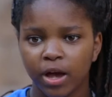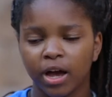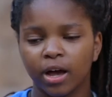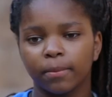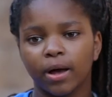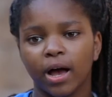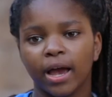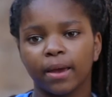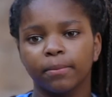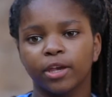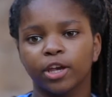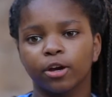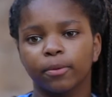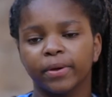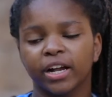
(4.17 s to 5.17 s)
I'm
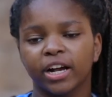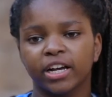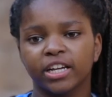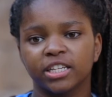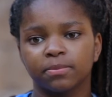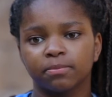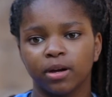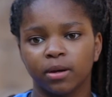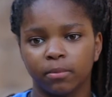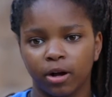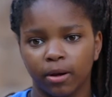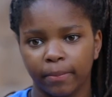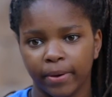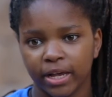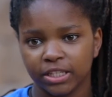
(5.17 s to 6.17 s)
here because my
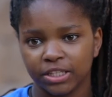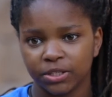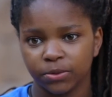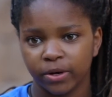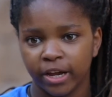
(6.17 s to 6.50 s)
mom passed